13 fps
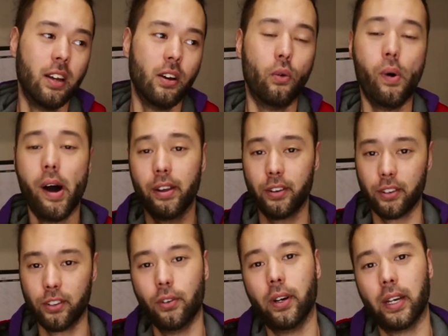while you're
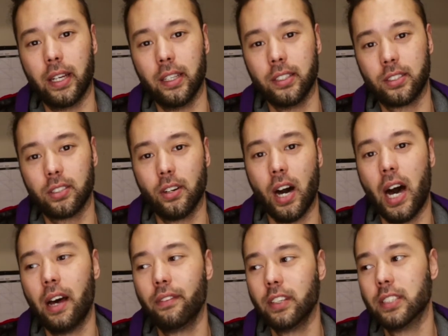doing it. So
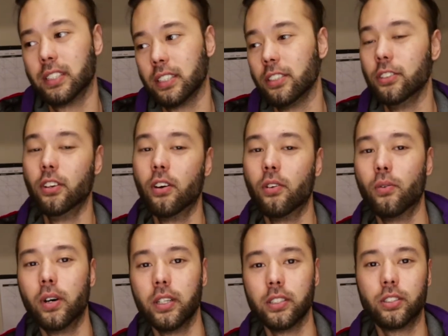obviously you don't
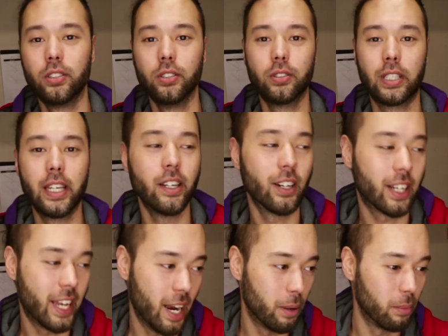want to get your
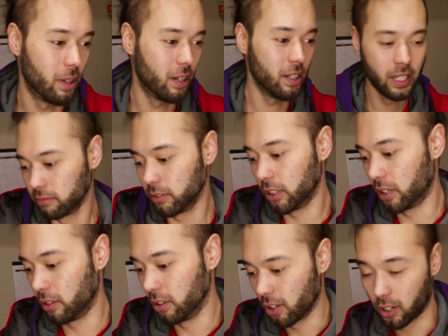camera,
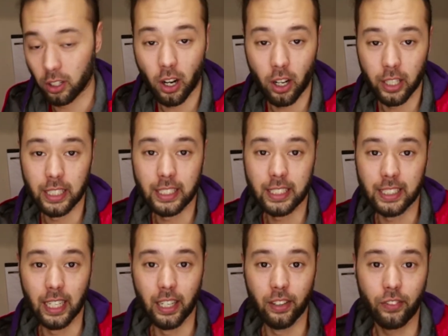learn all this
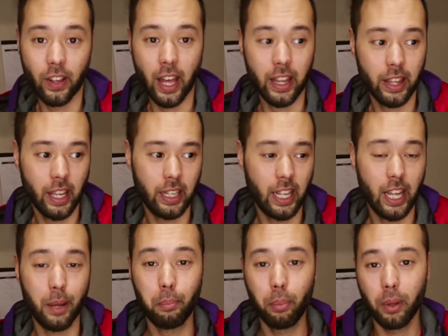stuff and then
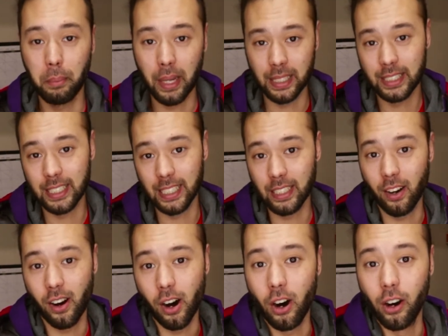implement it
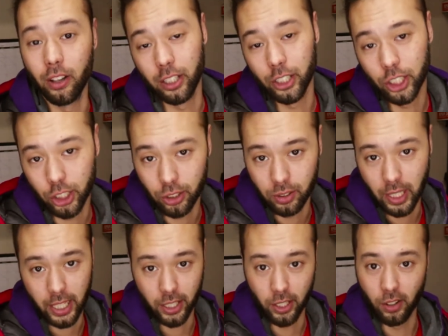on the shoot
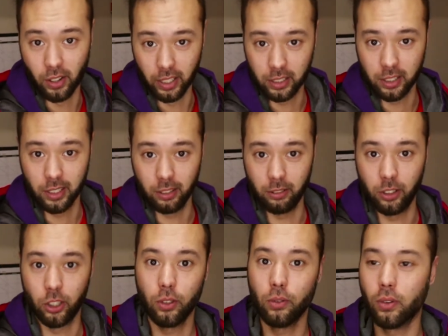that you're going to.
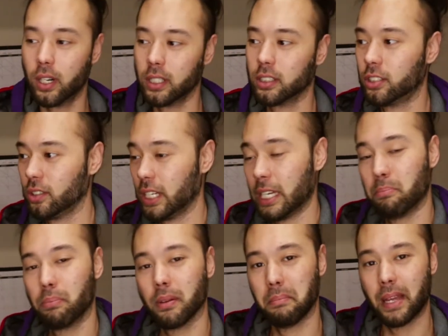You want to
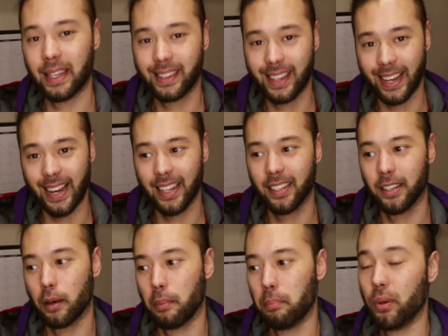implement that
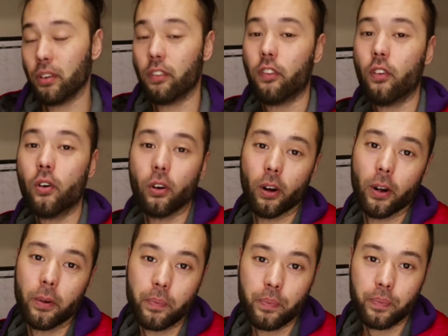
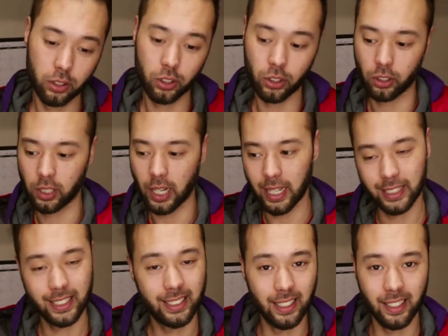before, so you're not
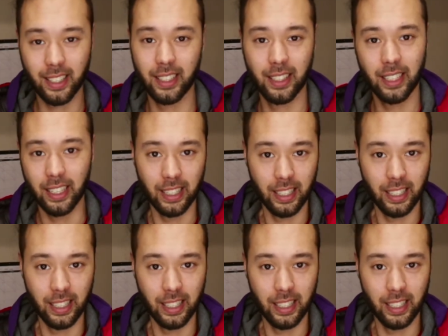stuck in